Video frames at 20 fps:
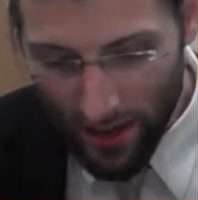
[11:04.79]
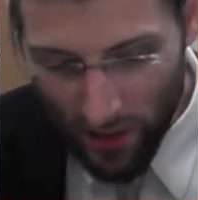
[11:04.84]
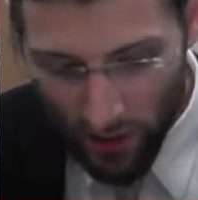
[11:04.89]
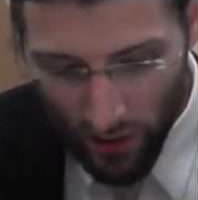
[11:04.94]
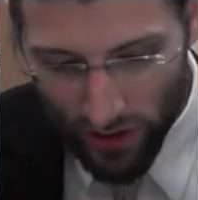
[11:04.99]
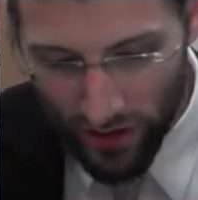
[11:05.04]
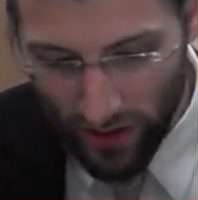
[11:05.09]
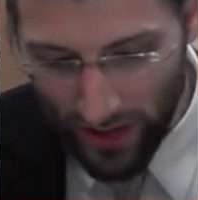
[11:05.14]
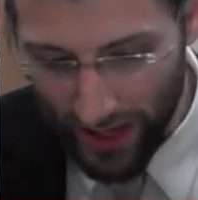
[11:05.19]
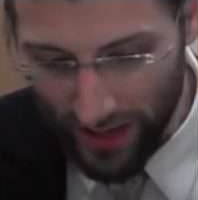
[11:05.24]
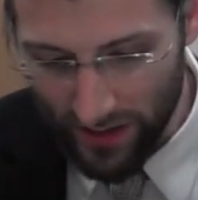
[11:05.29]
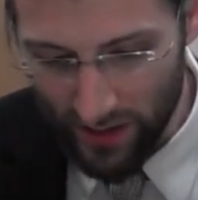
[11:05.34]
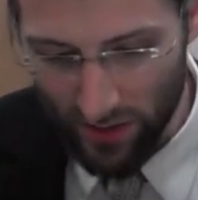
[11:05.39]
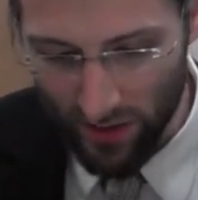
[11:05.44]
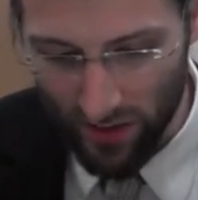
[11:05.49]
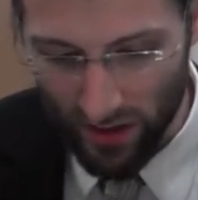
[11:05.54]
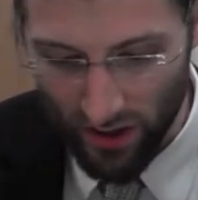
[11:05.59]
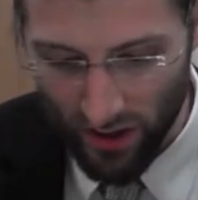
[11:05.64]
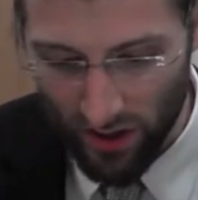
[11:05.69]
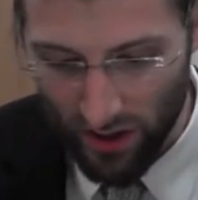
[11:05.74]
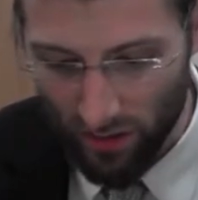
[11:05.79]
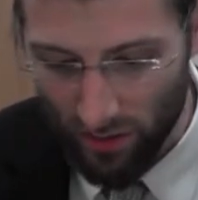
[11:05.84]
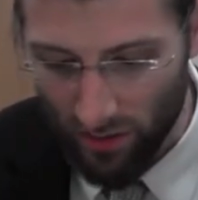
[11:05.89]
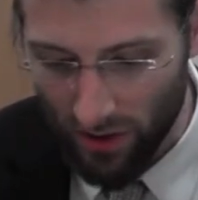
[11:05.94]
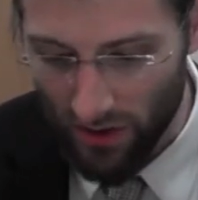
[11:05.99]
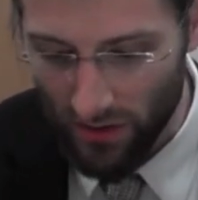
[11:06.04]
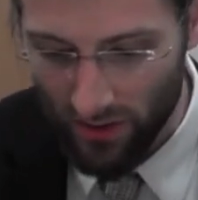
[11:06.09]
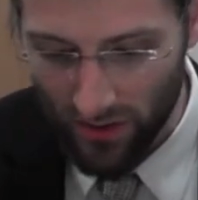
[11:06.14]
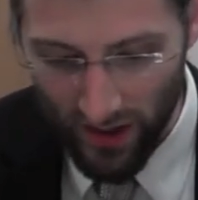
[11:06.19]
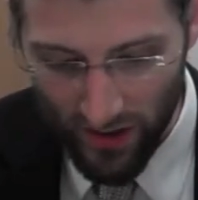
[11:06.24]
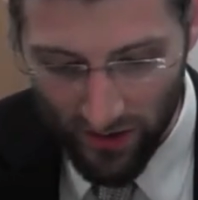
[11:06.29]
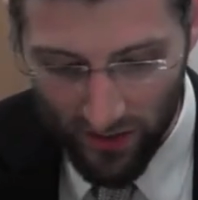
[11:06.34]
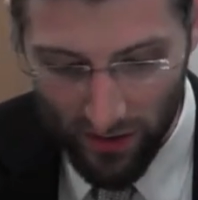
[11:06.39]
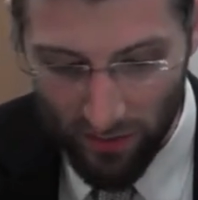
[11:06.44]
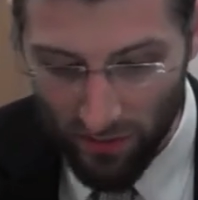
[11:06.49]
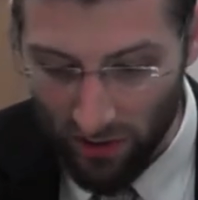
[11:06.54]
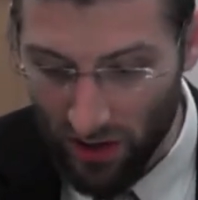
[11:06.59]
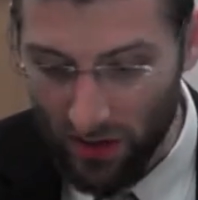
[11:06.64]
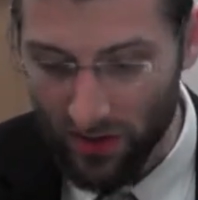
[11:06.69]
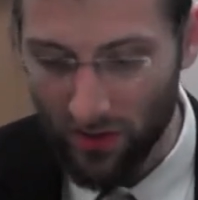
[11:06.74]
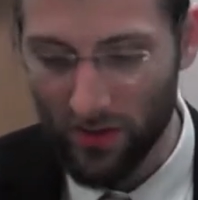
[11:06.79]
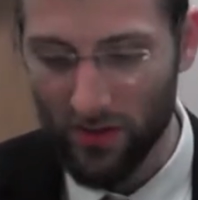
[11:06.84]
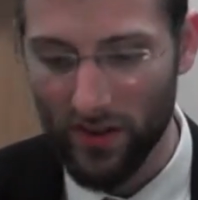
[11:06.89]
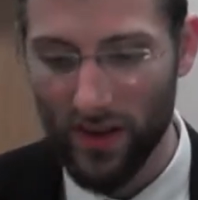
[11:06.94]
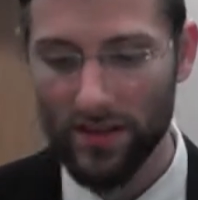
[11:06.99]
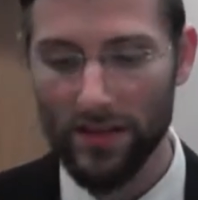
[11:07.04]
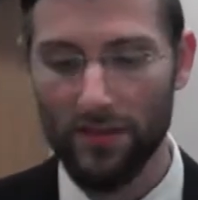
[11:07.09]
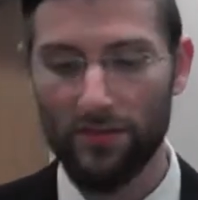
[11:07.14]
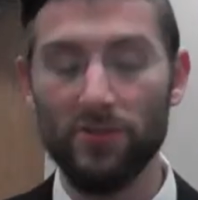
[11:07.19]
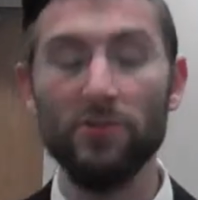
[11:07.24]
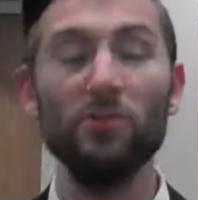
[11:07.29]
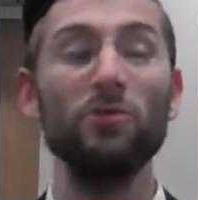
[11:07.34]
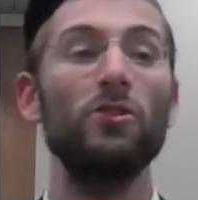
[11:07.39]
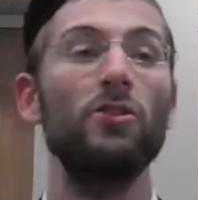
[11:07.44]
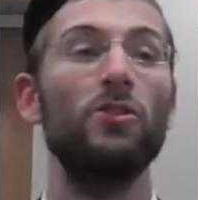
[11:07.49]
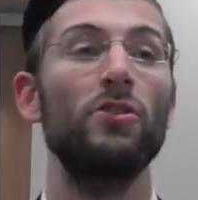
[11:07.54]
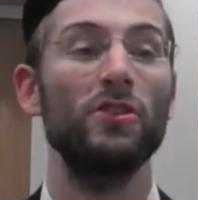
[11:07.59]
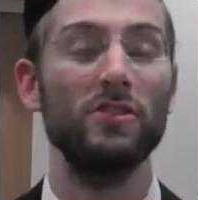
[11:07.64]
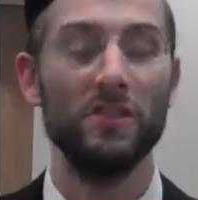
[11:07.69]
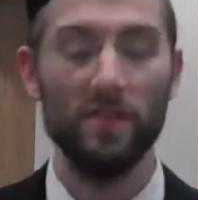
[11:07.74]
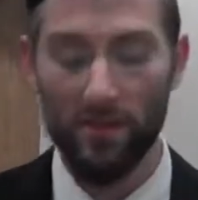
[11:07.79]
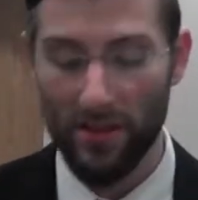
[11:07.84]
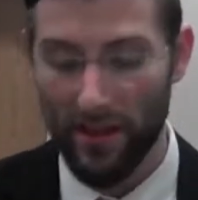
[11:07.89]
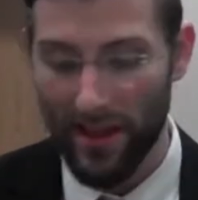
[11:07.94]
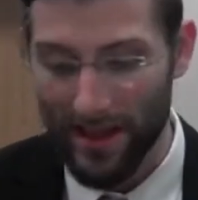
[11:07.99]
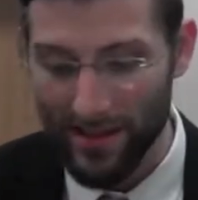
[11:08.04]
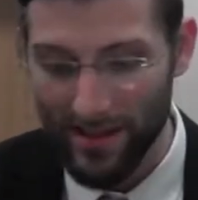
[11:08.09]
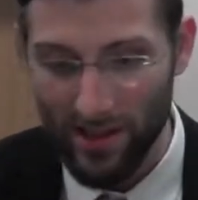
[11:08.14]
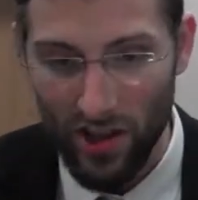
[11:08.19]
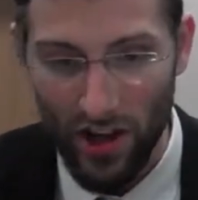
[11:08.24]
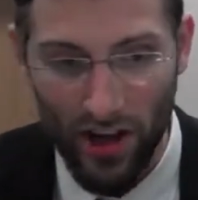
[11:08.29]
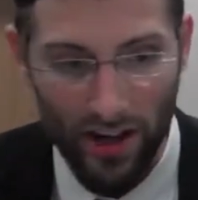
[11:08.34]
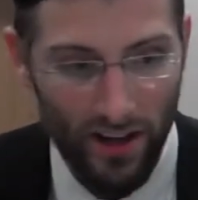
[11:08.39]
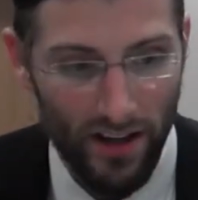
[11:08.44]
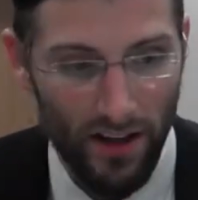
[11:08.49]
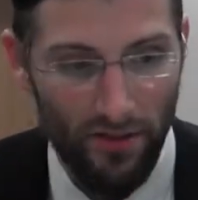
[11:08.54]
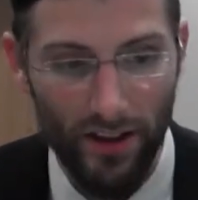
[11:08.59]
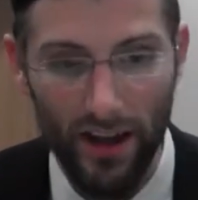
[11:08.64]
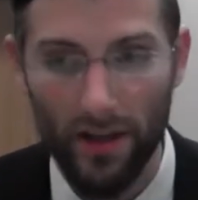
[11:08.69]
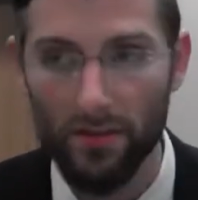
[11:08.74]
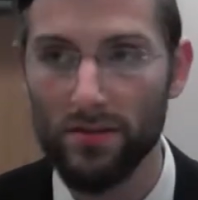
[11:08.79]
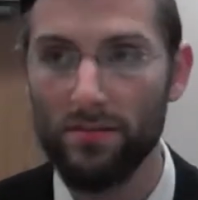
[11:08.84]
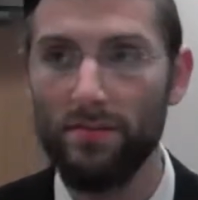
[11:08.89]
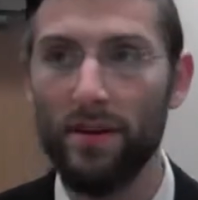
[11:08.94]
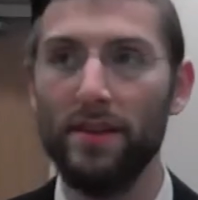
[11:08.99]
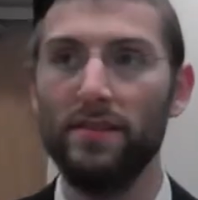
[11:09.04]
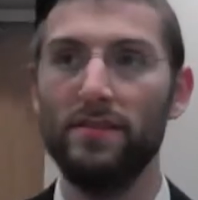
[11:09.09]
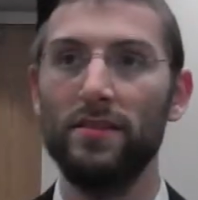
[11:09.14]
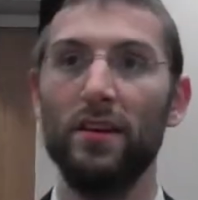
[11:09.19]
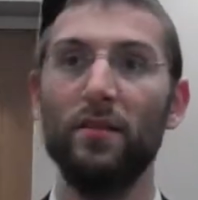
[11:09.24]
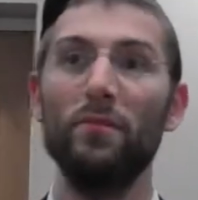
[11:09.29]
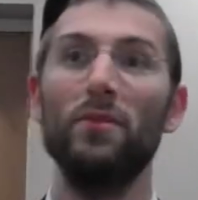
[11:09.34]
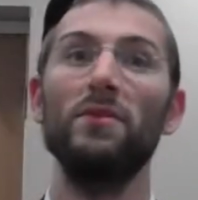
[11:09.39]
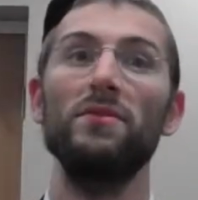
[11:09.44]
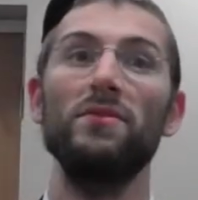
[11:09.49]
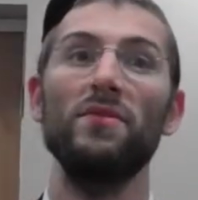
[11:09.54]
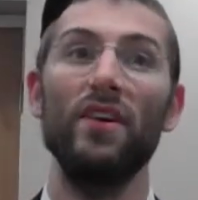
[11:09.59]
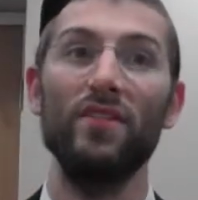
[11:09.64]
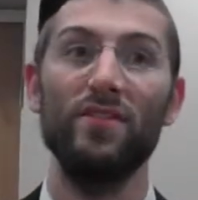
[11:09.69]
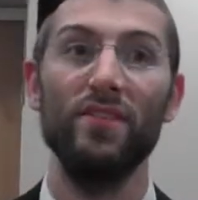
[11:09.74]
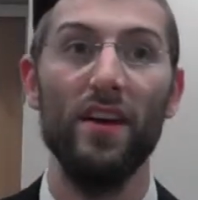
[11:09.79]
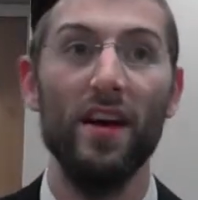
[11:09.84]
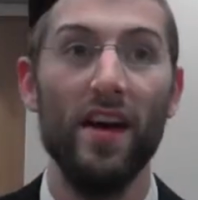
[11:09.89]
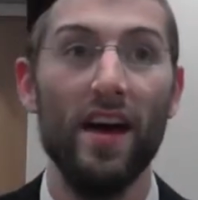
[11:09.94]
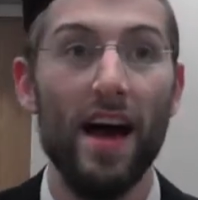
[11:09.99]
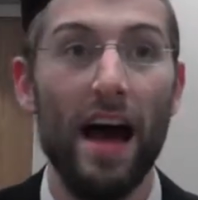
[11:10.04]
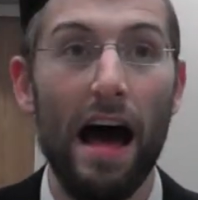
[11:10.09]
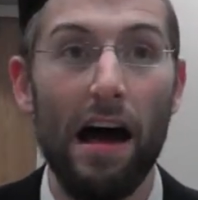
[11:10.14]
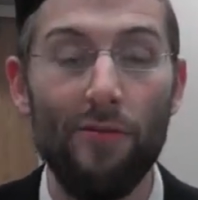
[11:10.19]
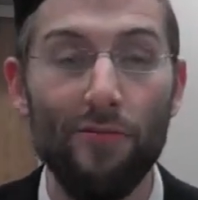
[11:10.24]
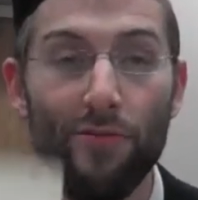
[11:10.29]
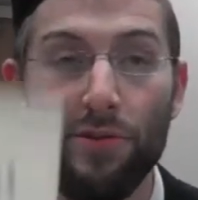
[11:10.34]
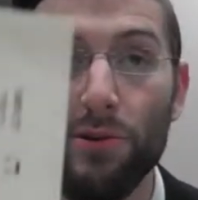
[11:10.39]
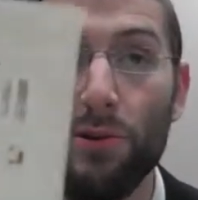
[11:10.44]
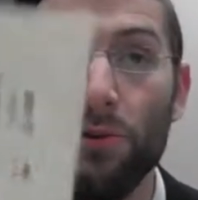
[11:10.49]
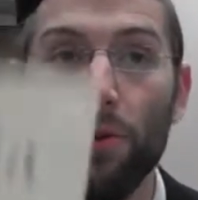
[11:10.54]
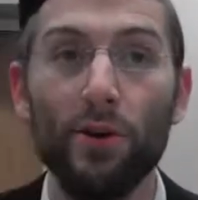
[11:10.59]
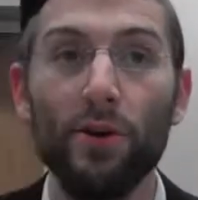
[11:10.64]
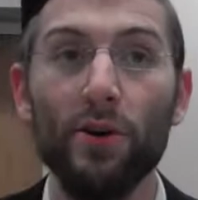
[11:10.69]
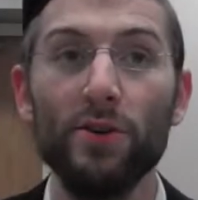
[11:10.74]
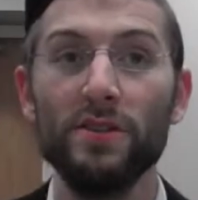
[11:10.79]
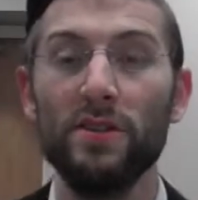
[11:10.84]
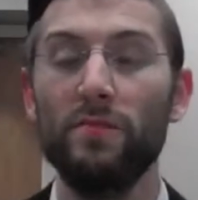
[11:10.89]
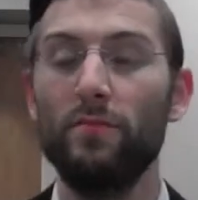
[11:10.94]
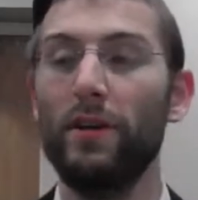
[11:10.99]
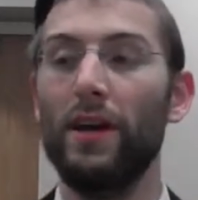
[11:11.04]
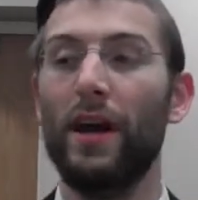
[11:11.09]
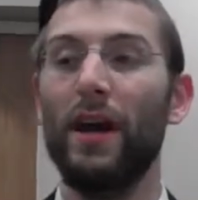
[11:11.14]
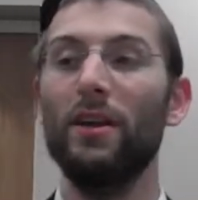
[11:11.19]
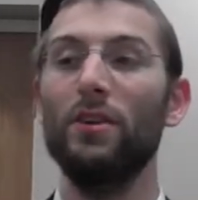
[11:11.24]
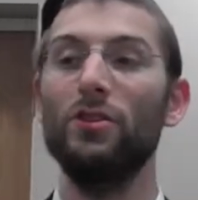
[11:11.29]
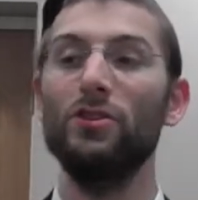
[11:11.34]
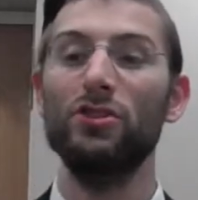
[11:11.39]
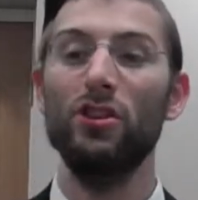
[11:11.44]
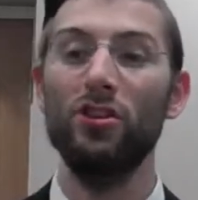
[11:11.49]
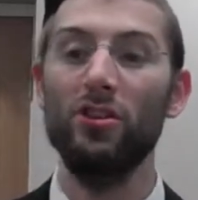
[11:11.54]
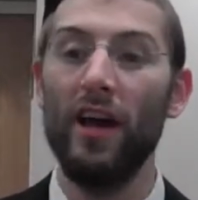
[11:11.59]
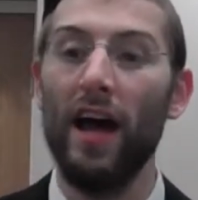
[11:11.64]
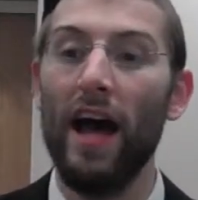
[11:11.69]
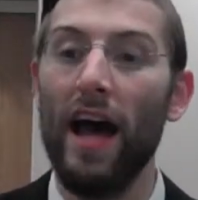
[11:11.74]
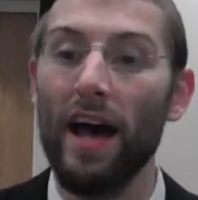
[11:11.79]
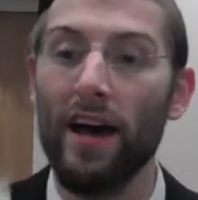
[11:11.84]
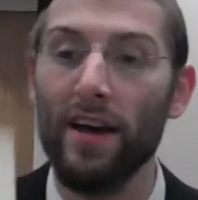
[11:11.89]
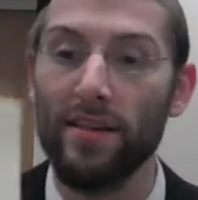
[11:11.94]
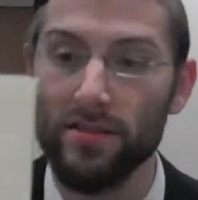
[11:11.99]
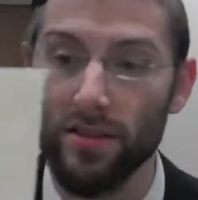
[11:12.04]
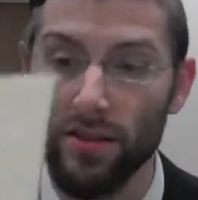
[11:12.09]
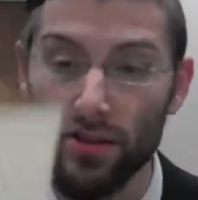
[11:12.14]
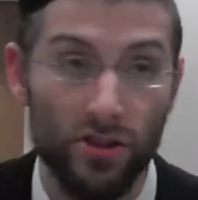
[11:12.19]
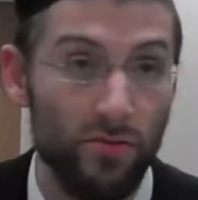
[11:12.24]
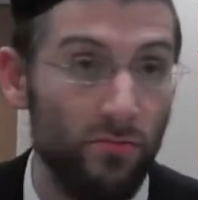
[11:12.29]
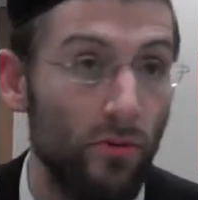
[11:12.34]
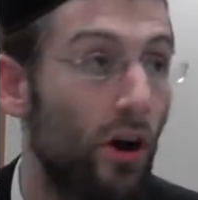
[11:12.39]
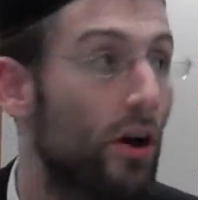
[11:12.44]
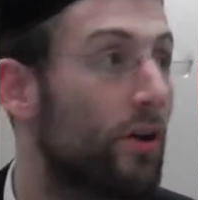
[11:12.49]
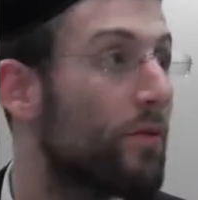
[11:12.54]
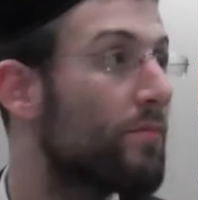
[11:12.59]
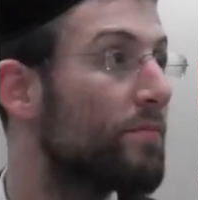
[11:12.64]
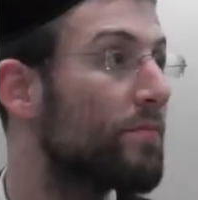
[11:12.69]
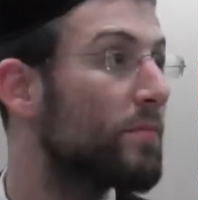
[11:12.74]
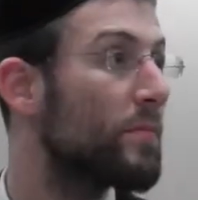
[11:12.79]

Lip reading: Look at the next sugya. The Gemara says, Rabbi Lozer says, I feel like kosav. The last line in the famous days. The Gemara says, I feel like kosav by eloshita achas lishma.